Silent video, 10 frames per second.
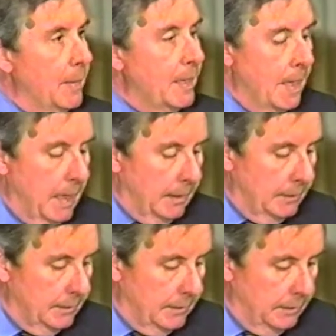
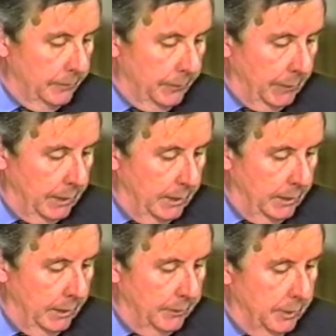began
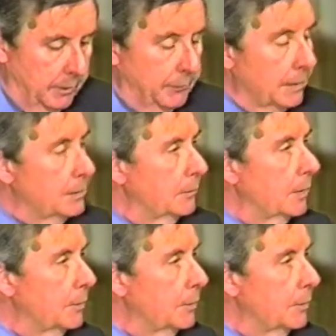in the defense of